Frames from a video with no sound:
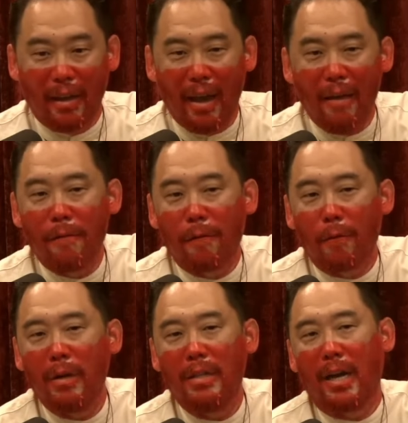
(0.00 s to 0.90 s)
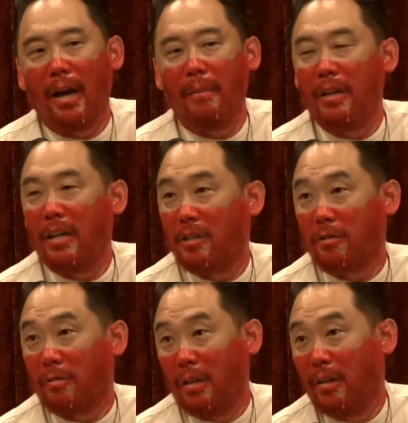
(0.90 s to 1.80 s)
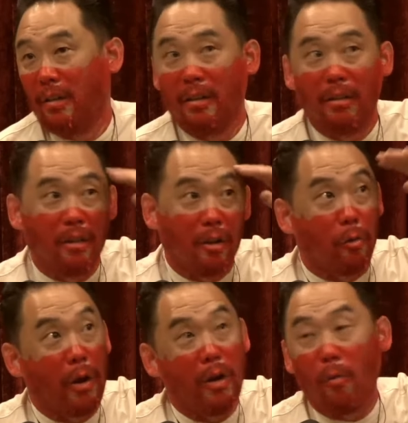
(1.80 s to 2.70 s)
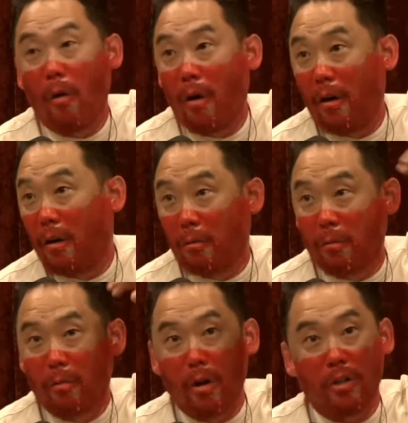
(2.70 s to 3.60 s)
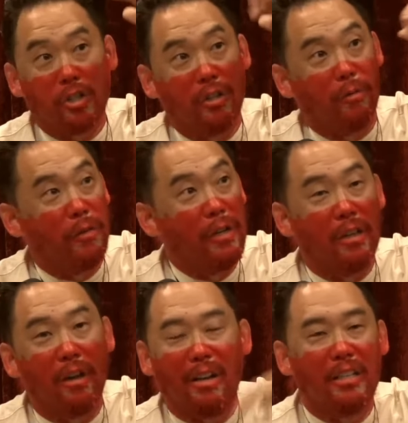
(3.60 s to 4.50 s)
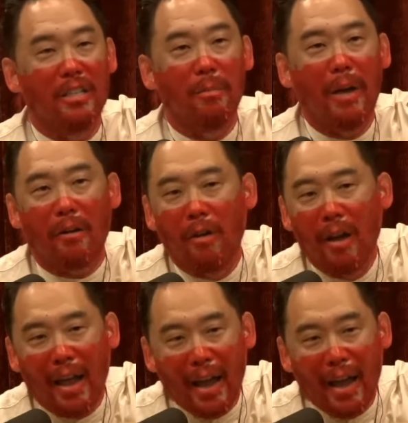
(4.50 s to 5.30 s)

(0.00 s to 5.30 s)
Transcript: Every time in history the Great Wall, Russia, Vietnam, it doesn't matter.